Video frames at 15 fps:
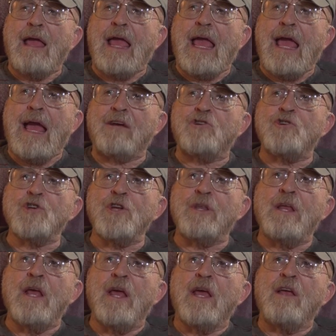
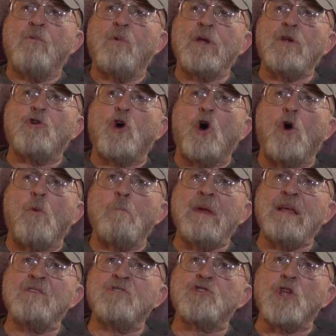action in what you call
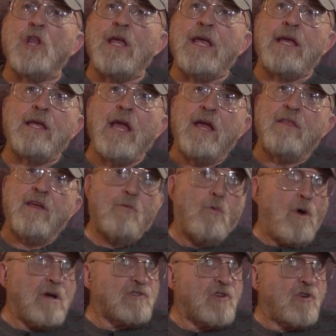men's league that
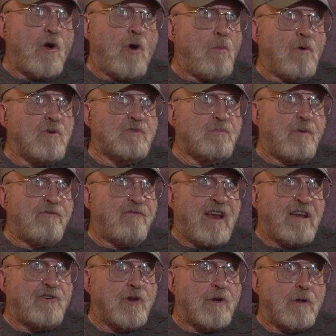wasn't almost
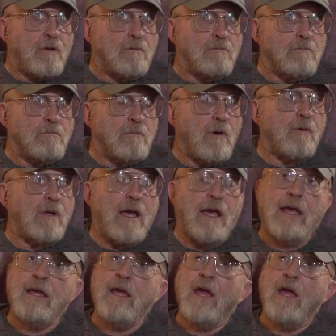professional, okay?